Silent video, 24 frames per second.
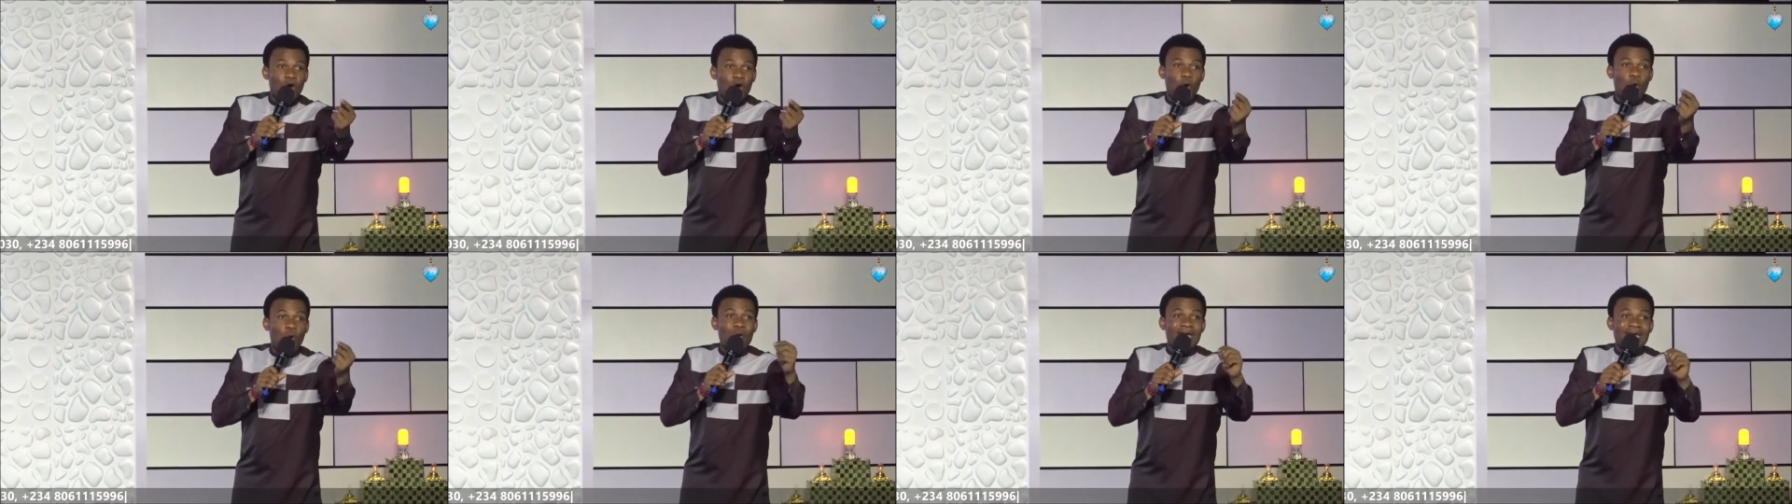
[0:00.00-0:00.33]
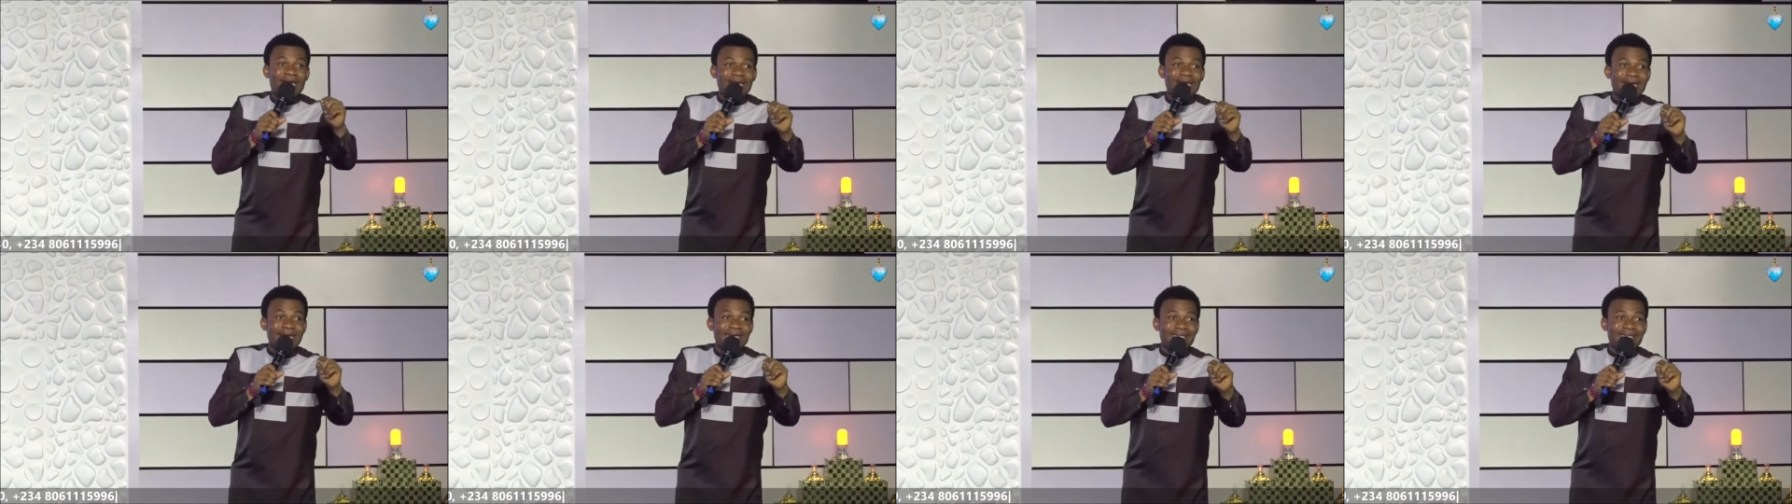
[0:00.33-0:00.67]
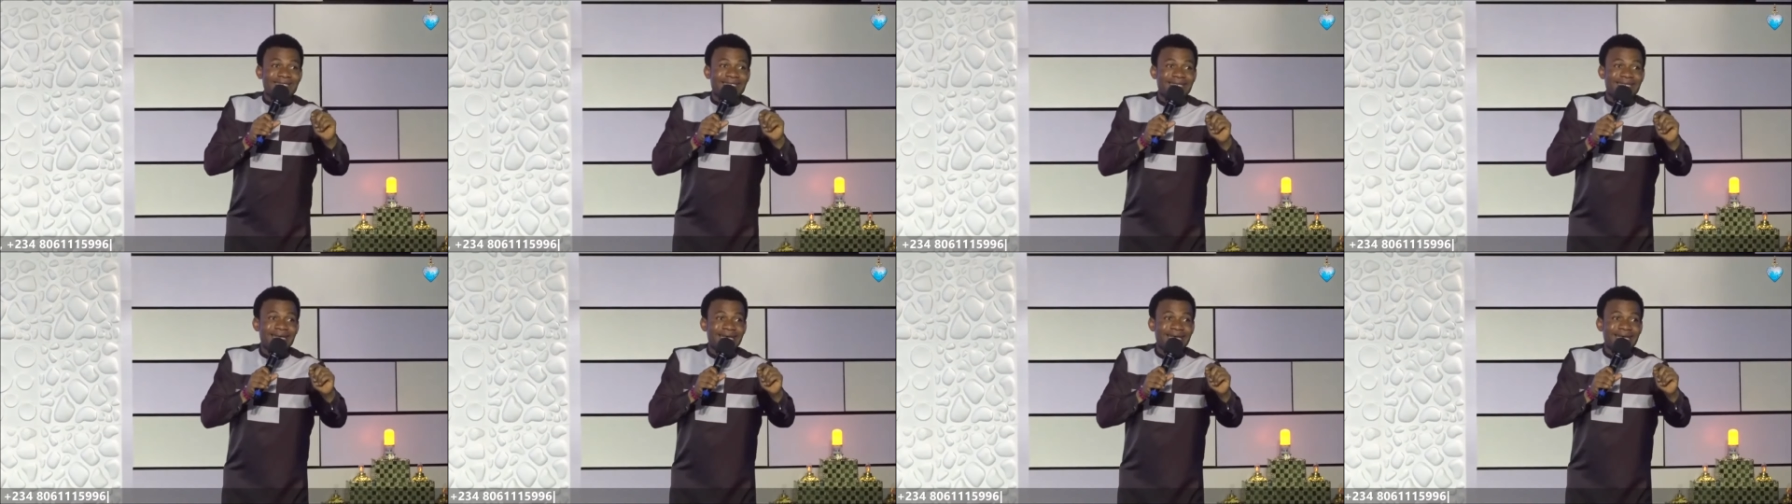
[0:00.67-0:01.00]

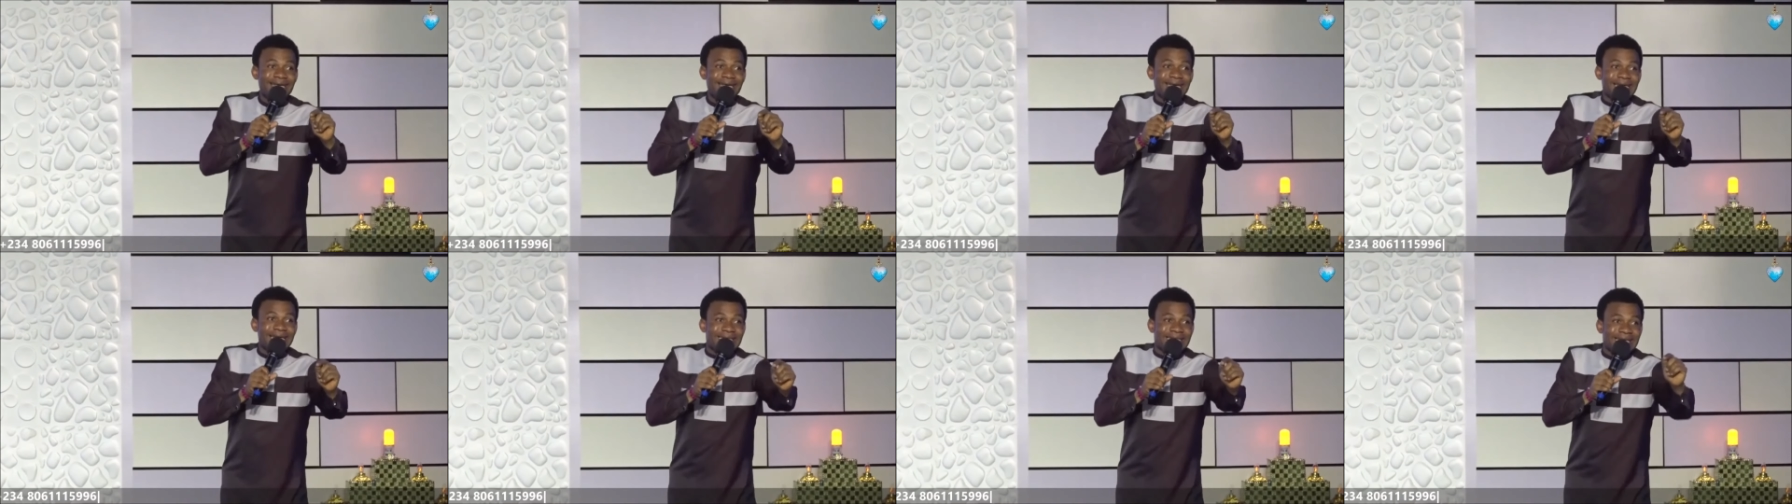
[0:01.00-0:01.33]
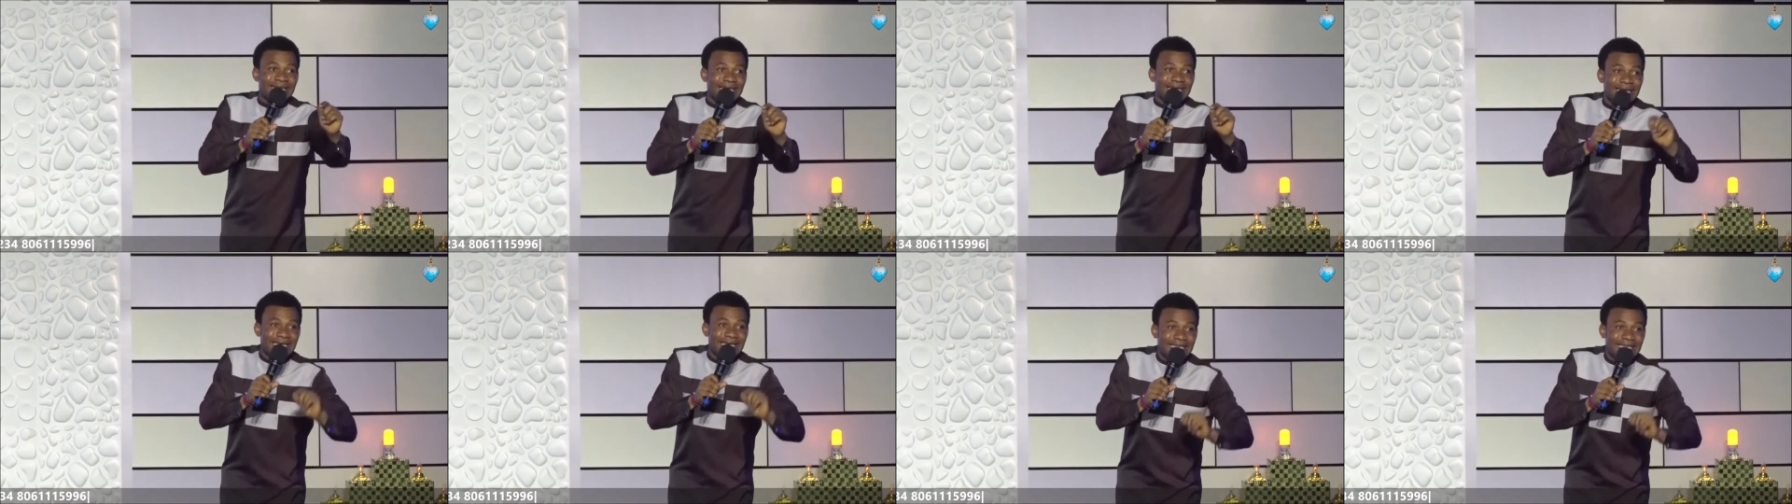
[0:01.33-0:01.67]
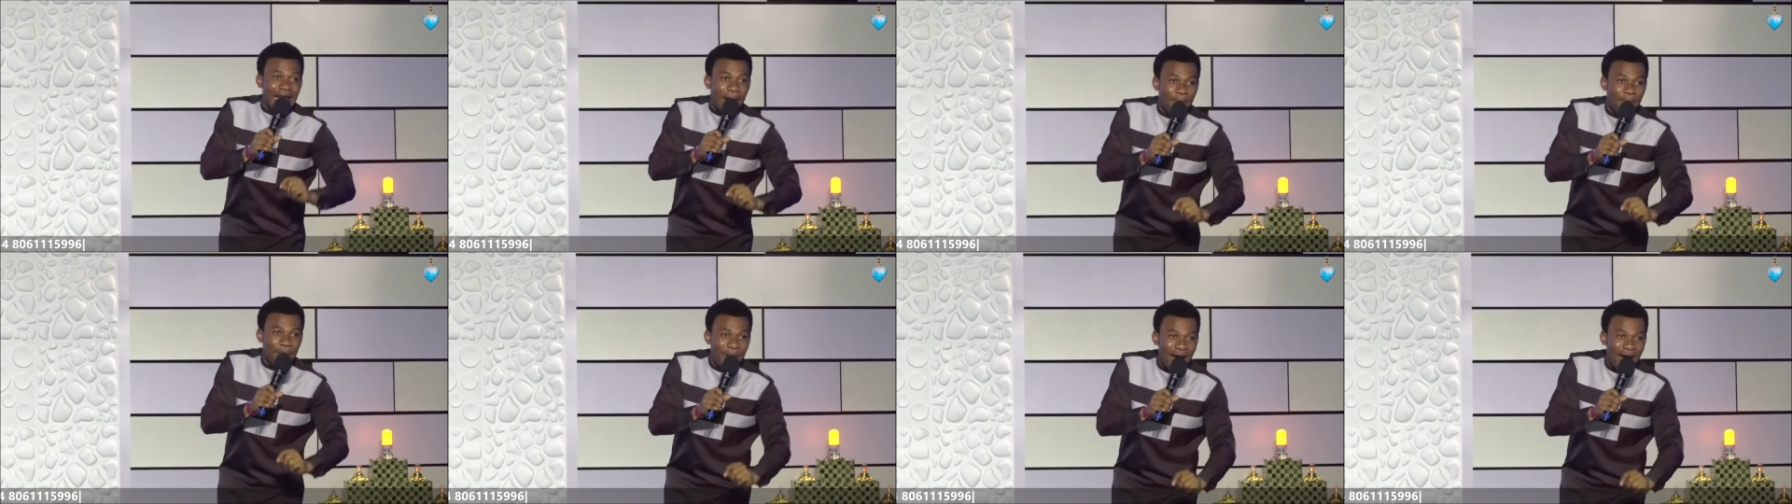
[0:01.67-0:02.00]
weakness is the inner
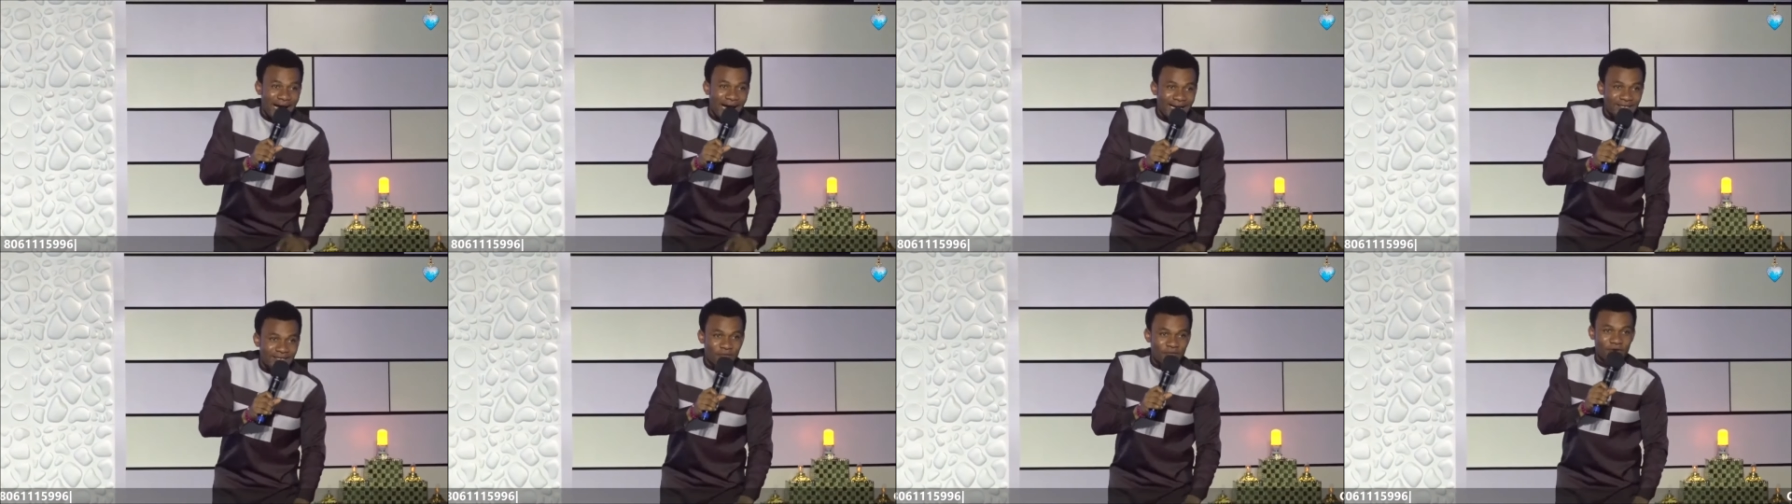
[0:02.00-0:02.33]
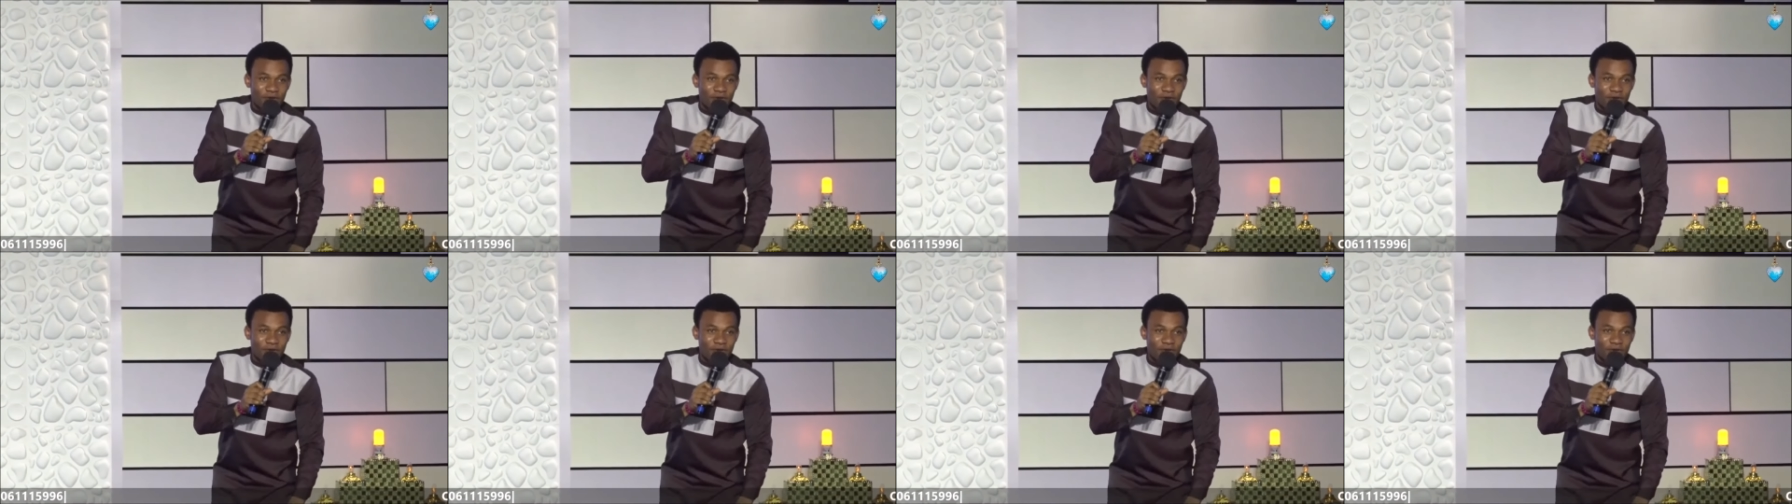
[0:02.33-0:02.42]
part of your